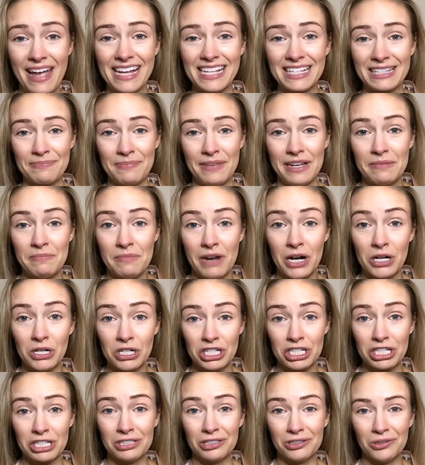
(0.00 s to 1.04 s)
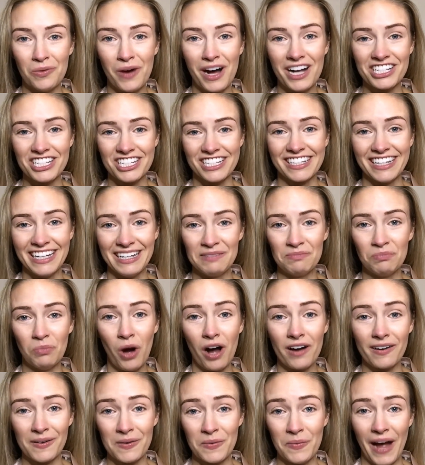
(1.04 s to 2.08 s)
Makes me emotional watching him
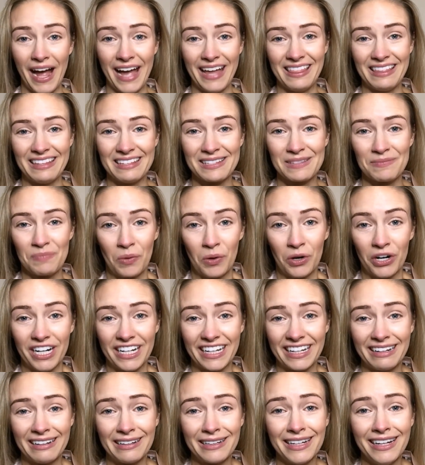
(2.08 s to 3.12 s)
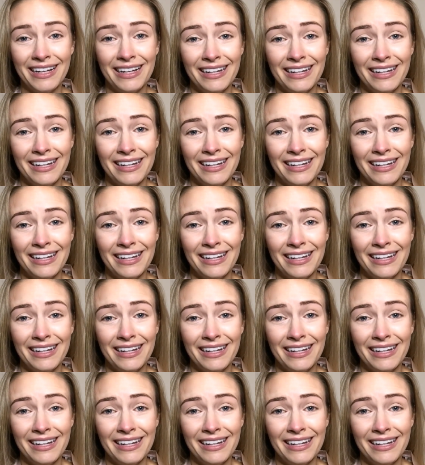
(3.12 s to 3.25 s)
walk away this morning.